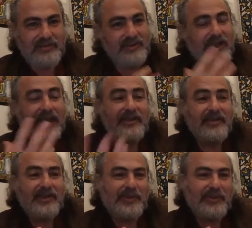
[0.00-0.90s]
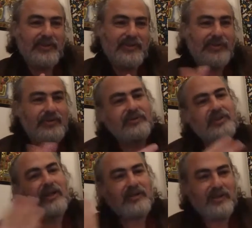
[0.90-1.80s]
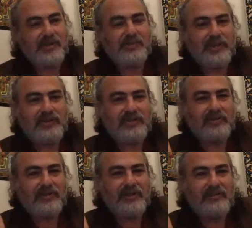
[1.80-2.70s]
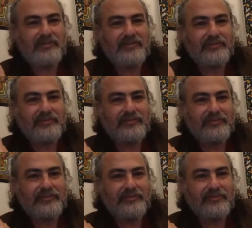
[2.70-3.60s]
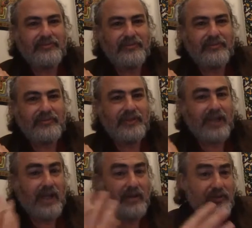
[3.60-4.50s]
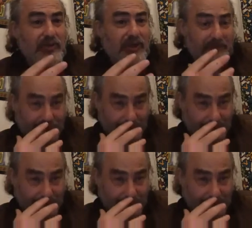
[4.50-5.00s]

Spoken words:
light expression or dark expression of love? And how do I